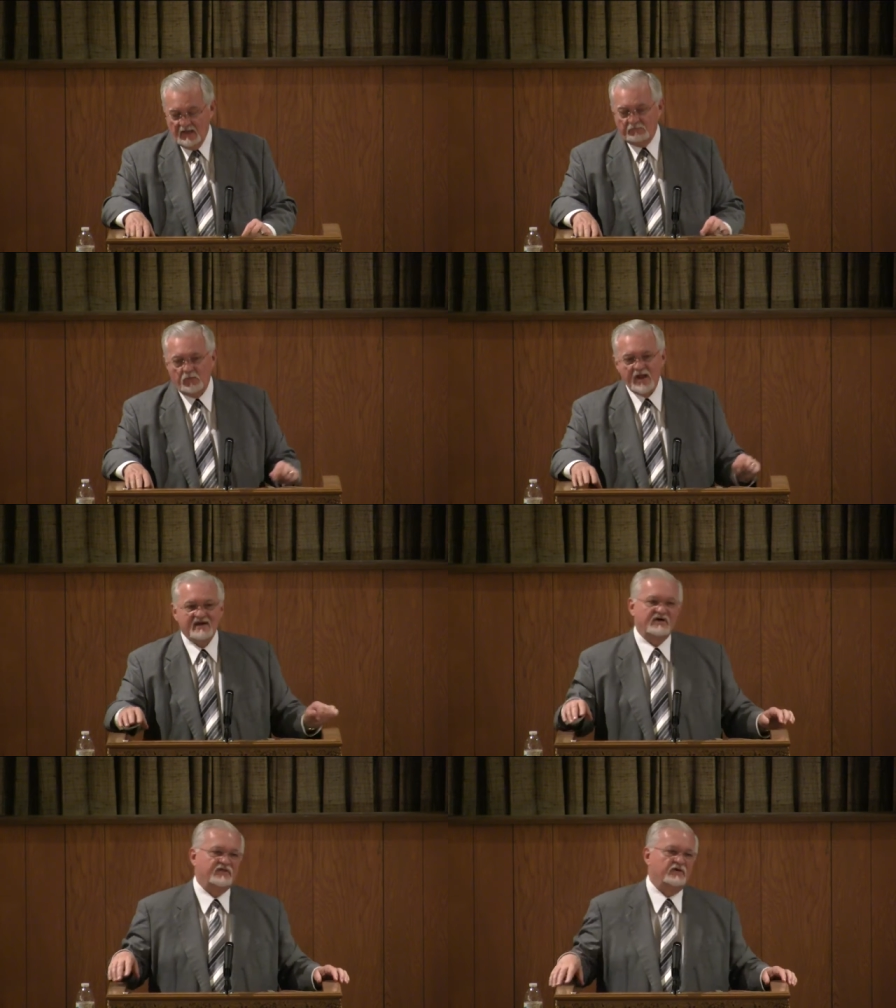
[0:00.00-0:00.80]
But we
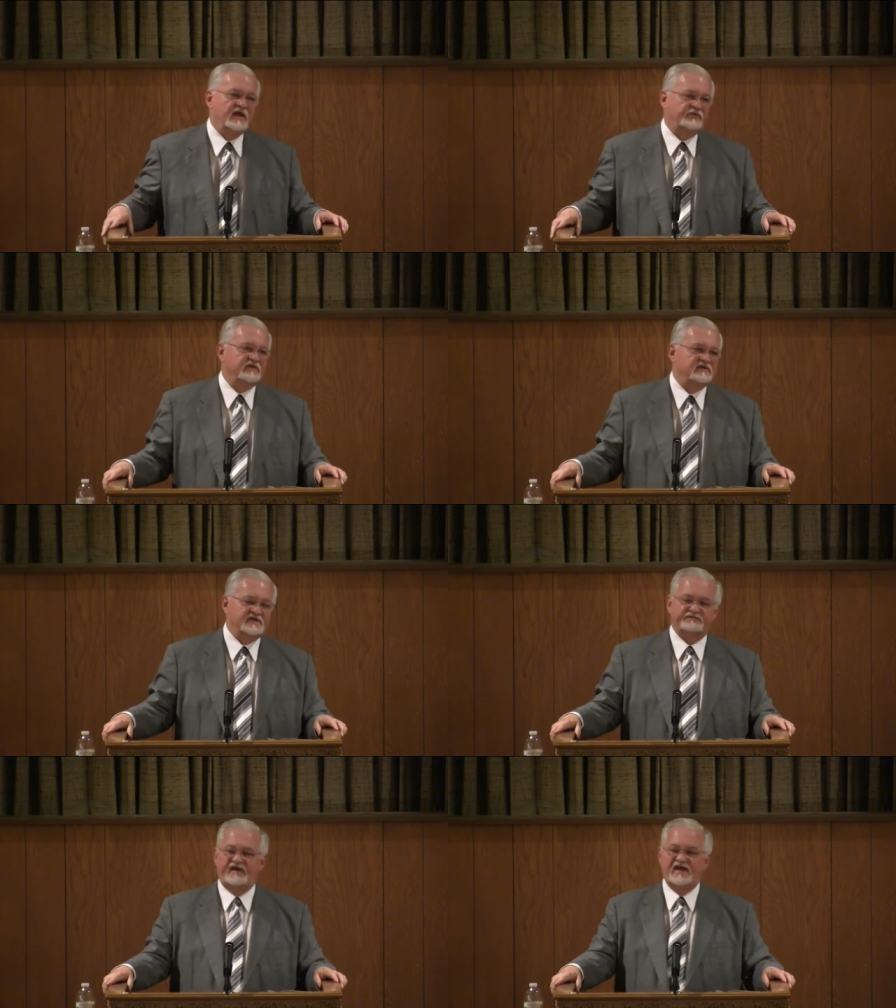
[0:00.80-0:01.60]
have other interests.
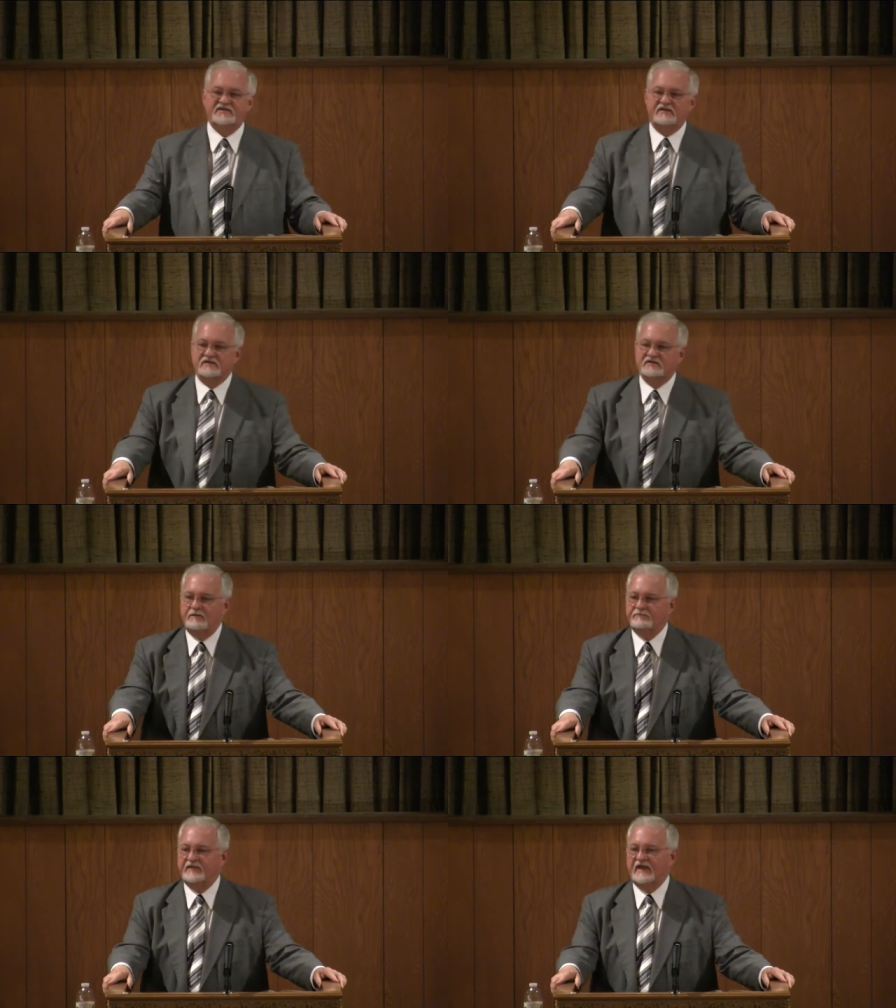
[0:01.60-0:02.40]
Let's face it, there's
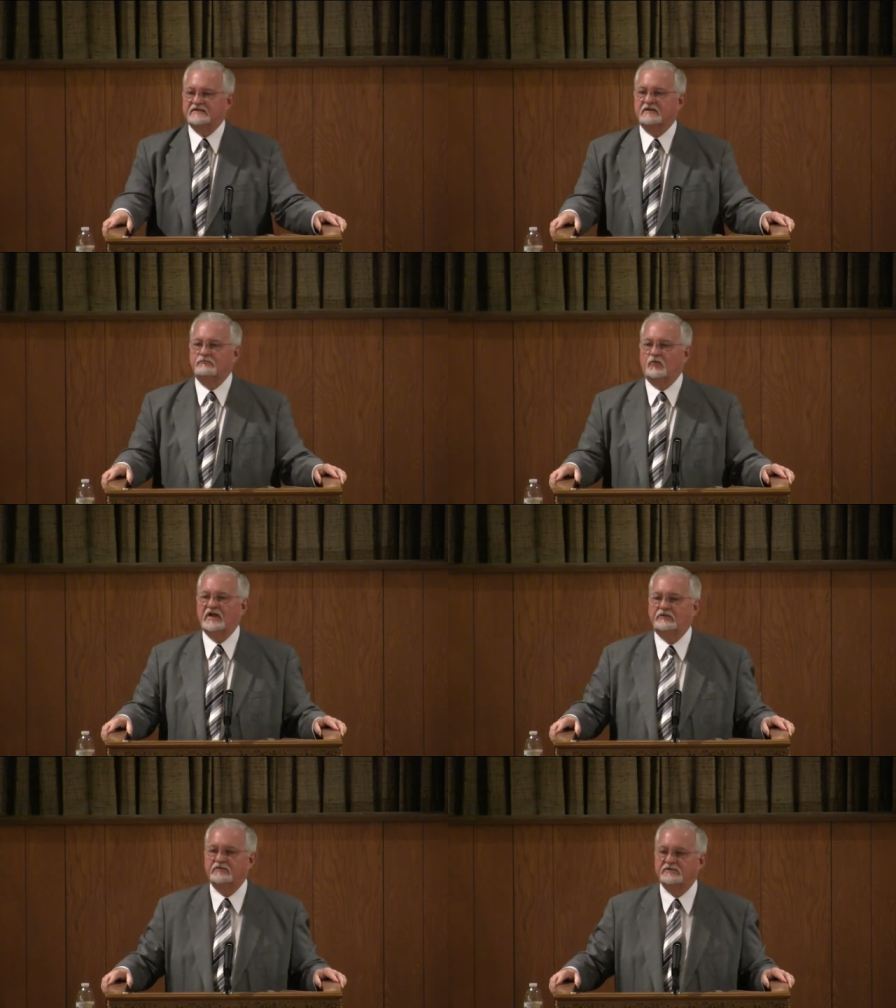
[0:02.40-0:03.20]
some things that are more
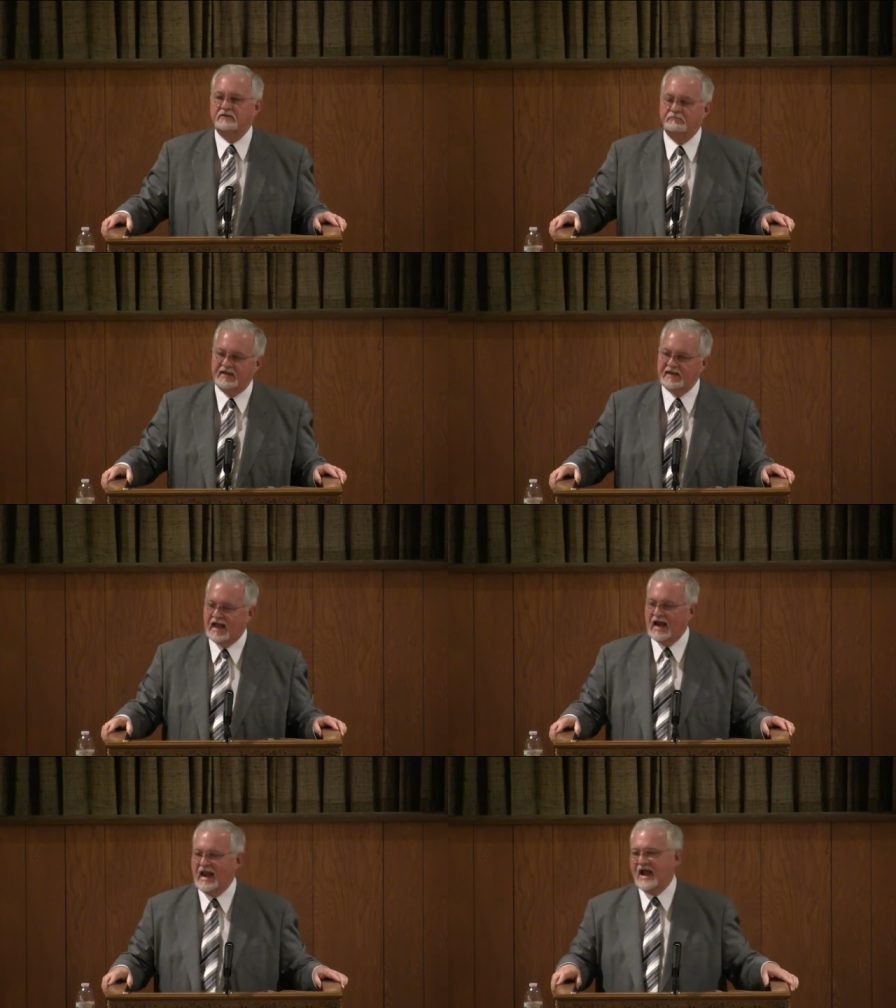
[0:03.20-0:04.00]
interesting to me and
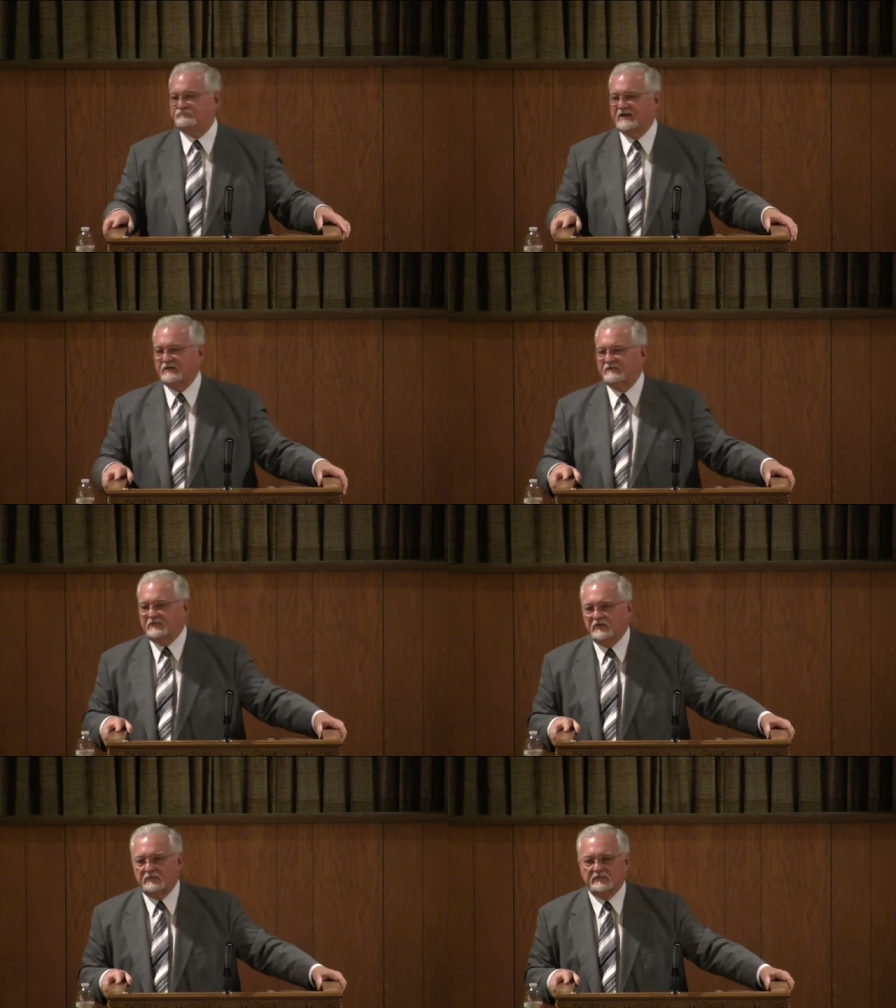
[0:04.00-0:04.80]
I like better than
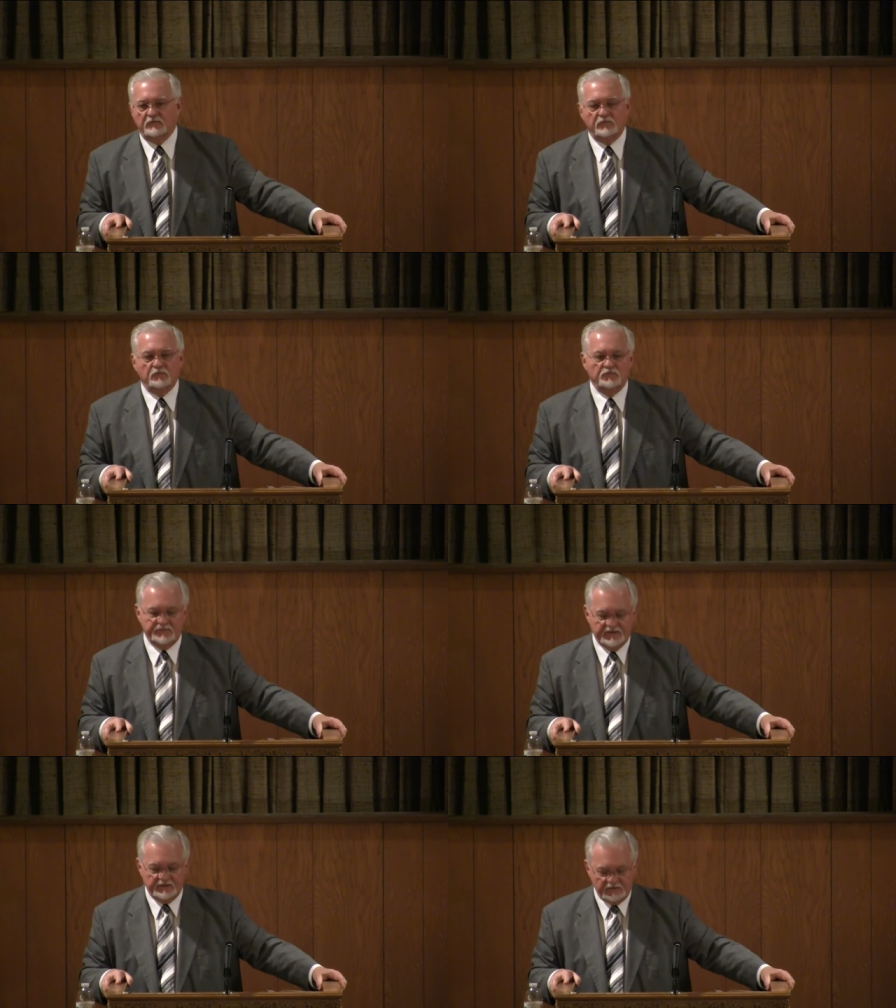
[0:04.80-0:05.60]
doing what the Lord wants me
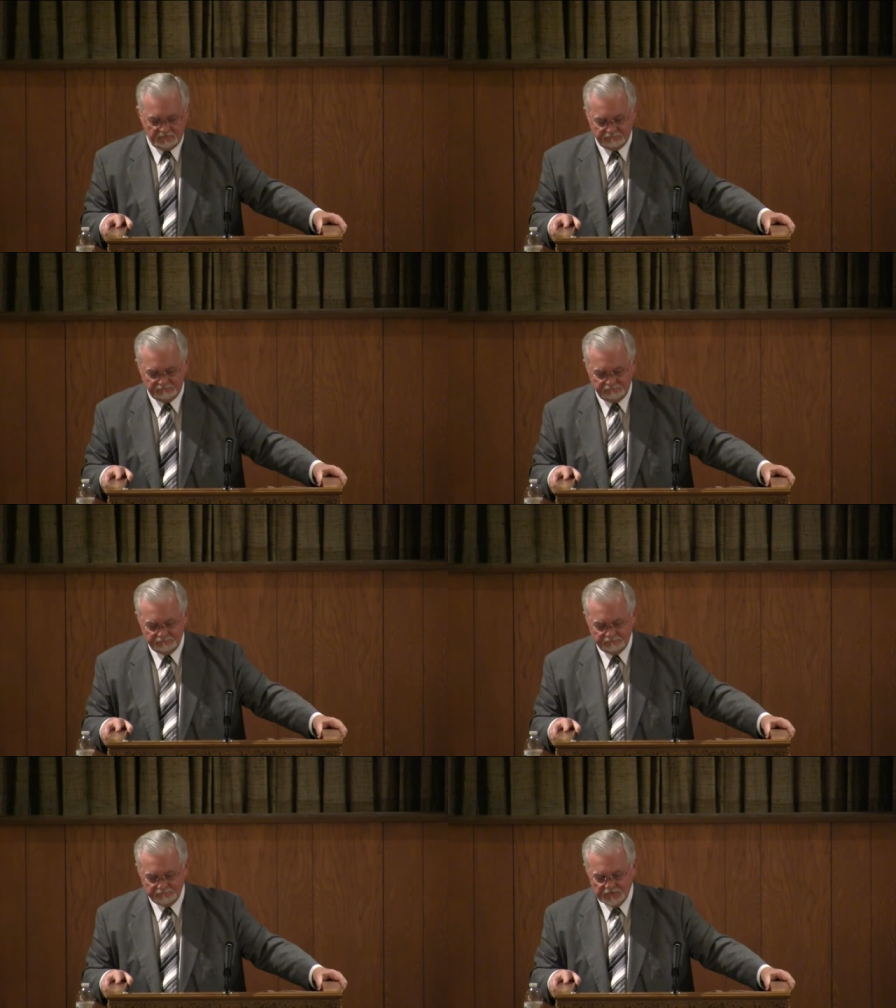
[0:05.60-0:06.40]
to do.
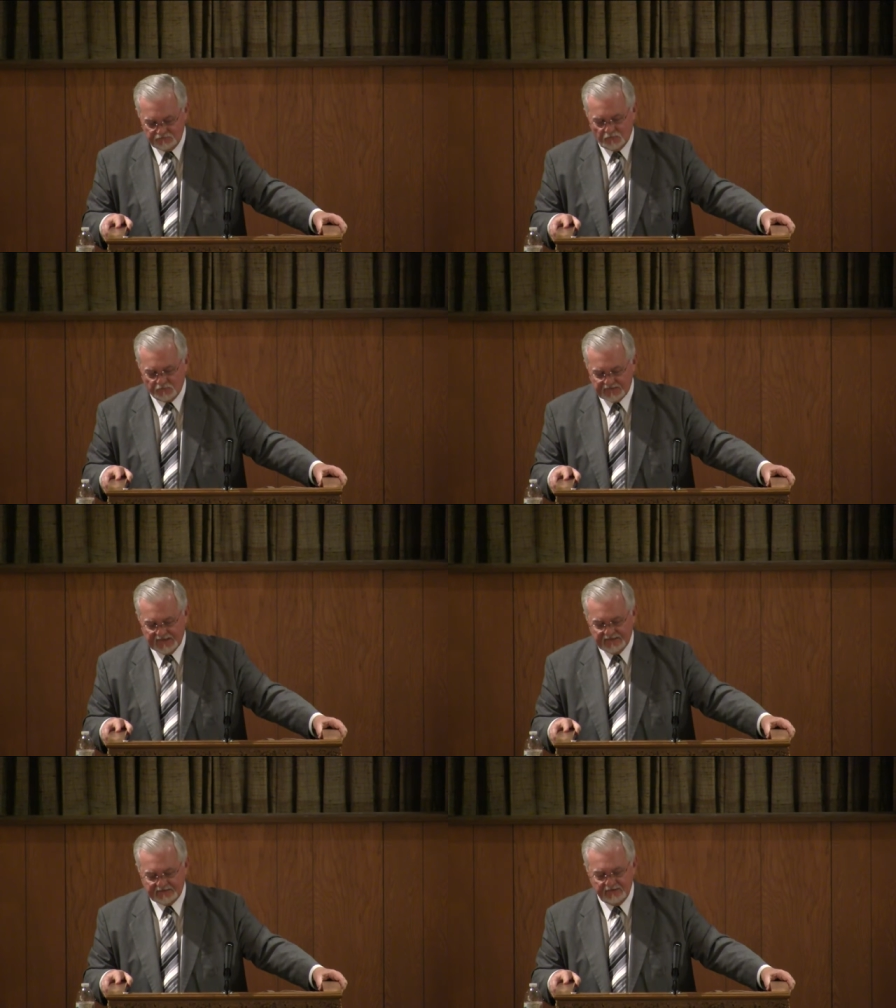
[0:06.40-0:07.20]
Luke 14,
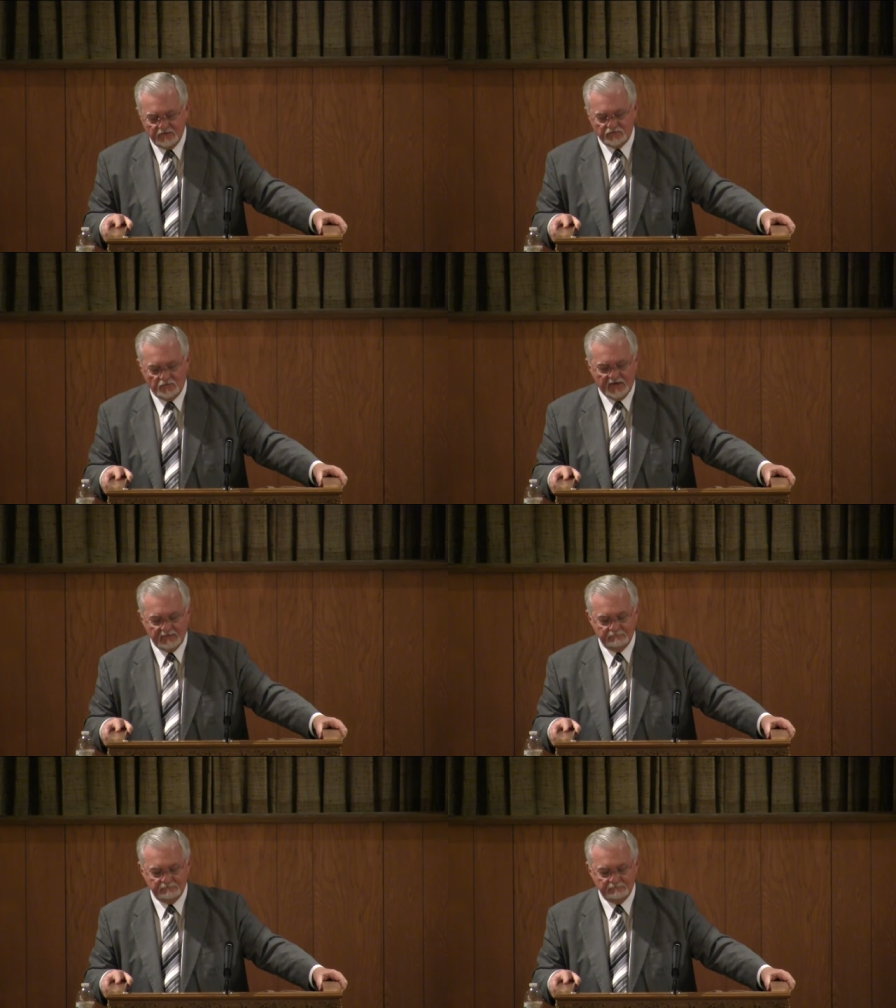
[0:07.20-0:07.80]
18 through 20.